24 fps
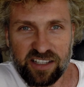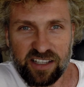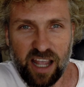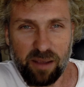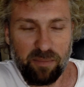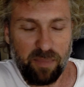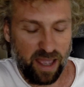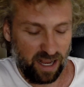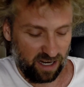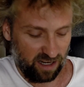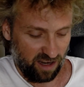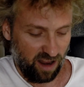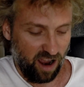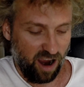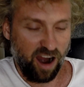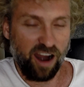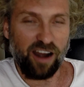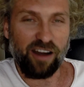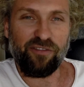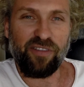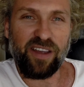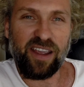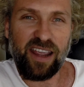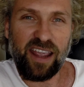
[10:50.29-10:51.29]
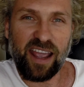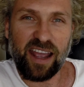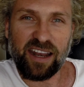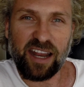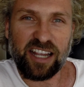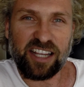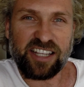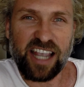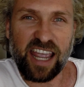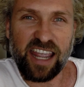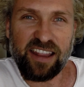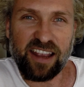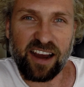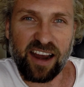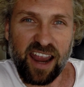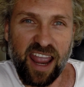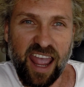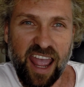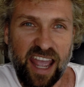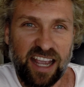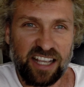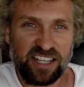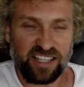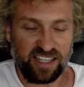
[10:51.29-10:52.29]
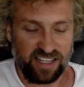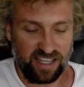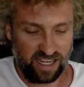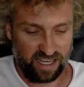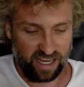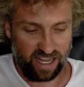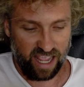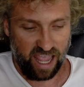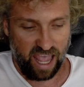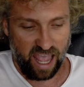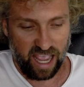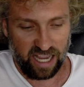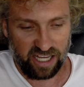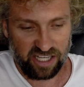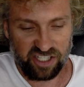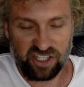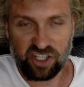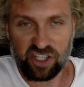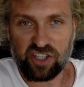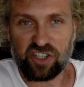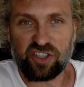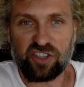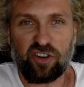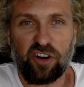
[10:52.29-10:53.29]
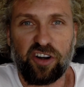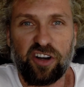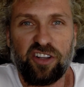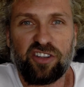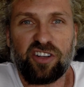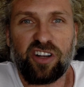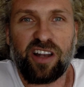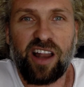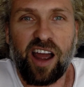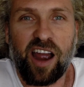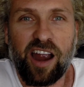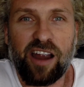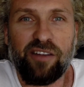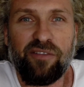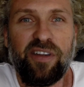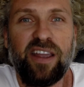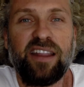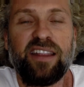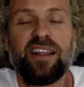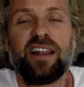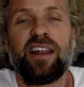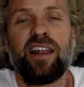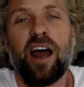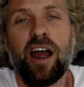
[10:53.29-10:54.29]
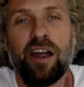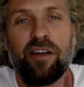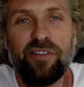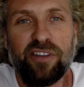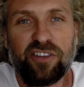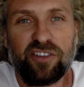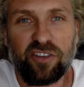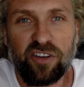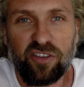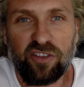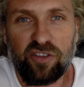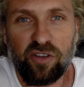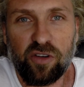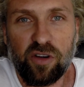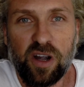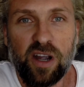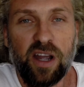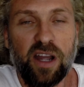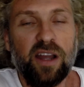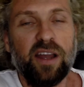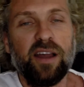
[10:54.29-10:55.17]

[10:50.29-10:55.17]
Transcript: They make larvae, and they say they're eggs, and then the eggs just turn into larvae, and the larvae turn into,